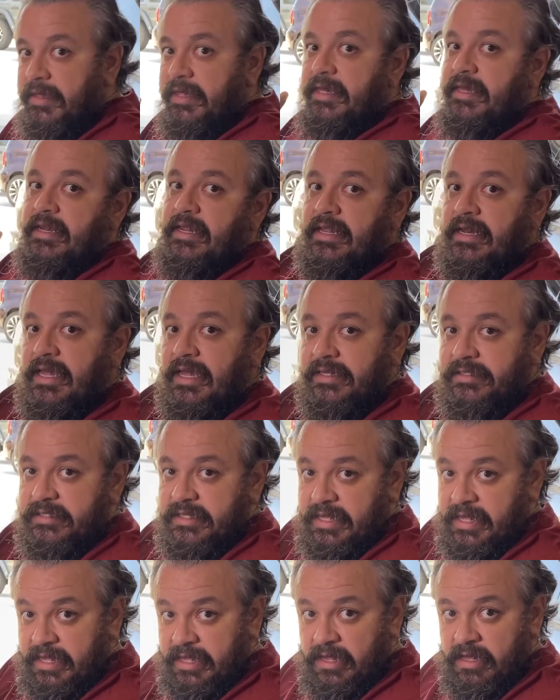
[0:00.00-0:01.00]
He didn't actually
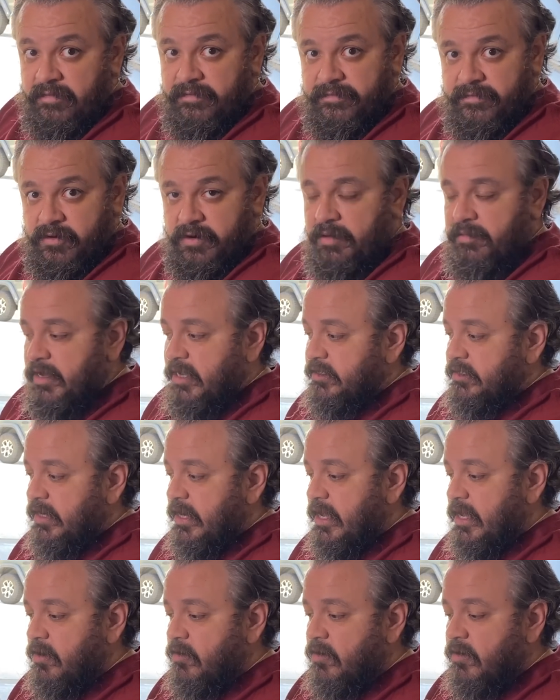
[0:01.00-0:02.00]
hit 40 miles an
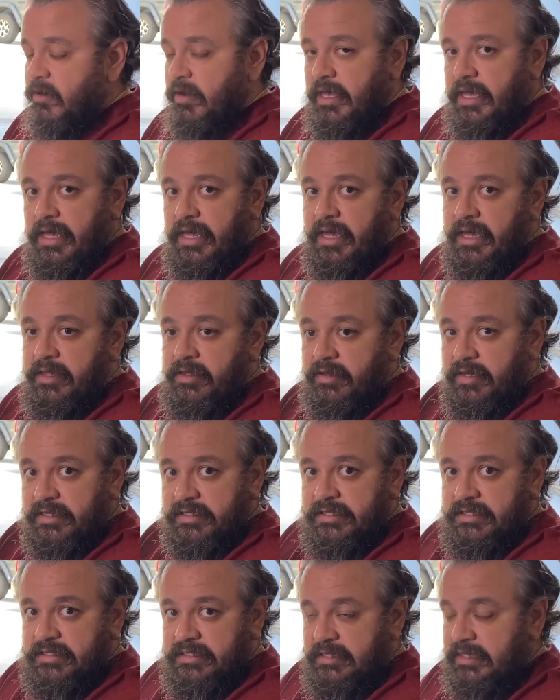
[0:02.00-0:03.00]
hour, and you can
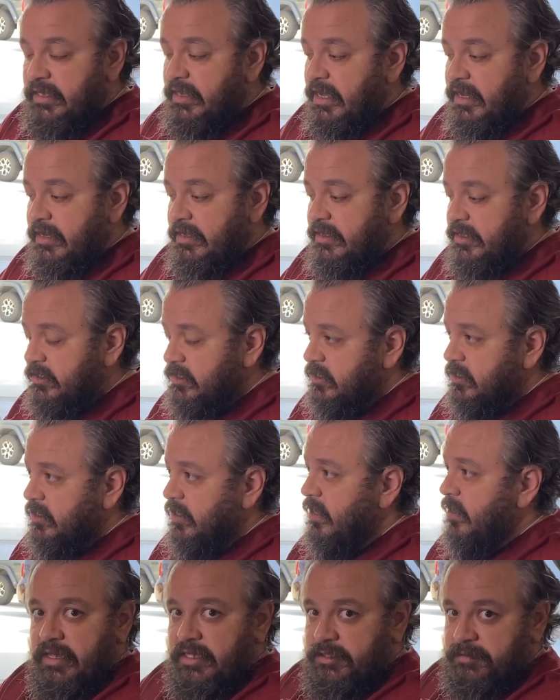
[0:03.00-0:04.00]
see that in this
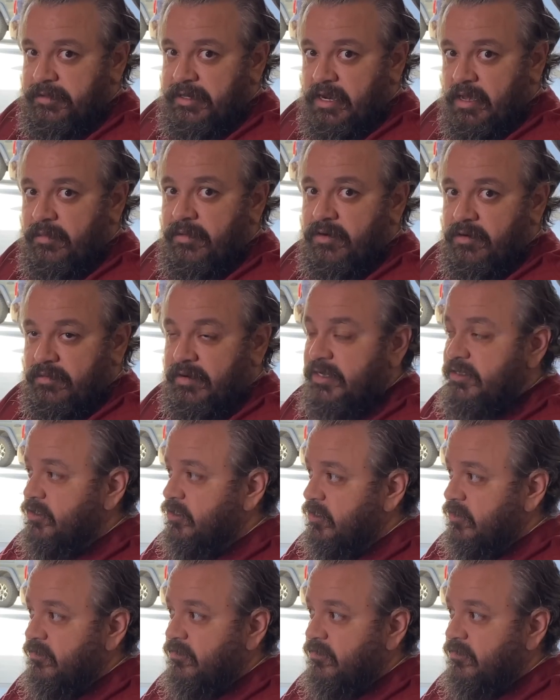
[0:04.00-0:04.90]
clip. His speedometer registered